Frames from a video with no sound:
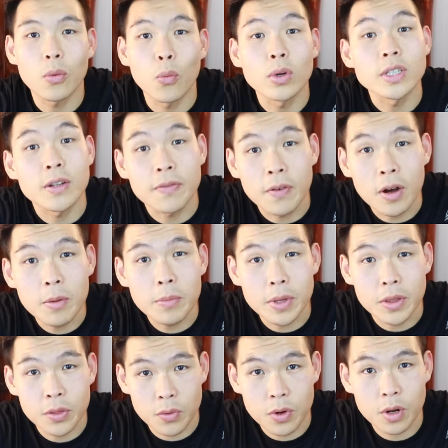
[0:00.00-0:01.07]
Was it fun
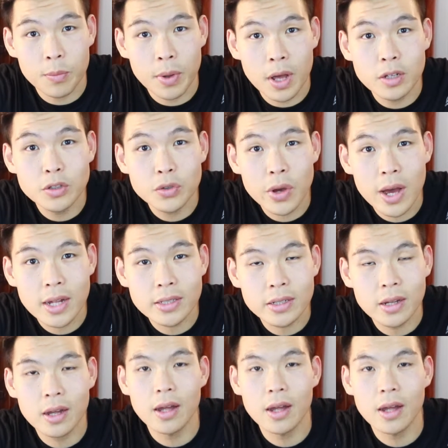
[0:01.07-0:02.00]
being 300 pounds, you ask?